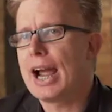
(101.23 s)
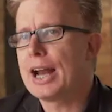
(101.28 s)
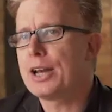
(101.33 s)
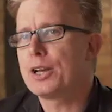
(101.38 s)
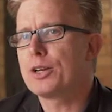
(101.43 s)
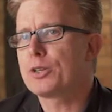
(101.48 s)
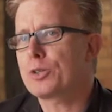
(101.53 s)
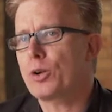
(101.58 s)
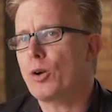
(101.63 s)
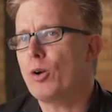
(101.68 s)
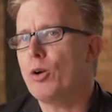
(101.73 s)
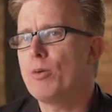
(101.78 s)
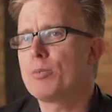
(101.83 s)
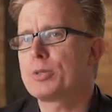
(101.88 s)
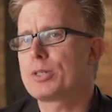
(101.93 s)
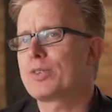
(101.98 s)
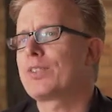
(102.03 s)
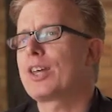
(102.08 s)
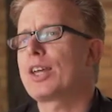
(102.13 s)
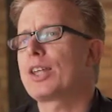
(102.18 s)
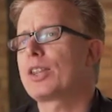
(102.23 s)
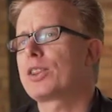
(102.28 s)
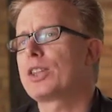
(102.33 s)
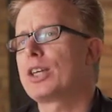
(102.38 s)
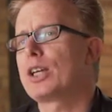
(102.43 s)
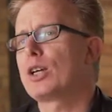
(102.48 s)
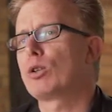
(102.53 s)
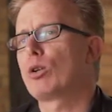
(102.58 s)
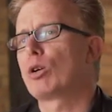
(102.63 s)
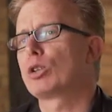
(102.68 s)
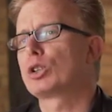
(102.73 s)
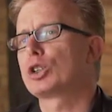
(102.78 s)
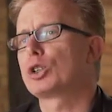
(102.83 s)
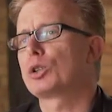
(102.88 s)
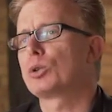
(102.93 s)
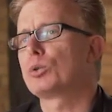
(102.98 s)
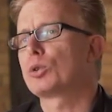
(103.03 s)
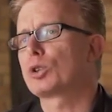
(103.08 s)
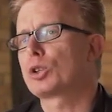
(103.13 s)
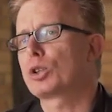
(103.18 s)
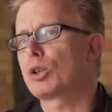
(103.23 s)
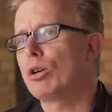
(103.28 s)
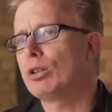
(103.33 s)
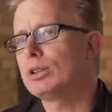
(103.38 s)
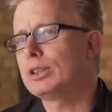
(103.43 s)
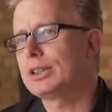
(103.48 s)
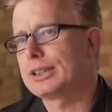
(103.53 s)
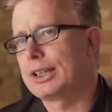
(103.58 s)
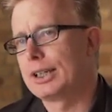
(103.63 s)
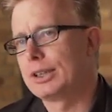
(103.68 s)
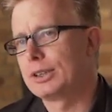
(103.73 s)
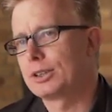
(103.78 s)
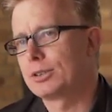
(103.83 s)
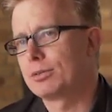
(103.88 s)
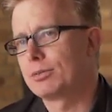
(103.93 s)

and in terms of their theological content.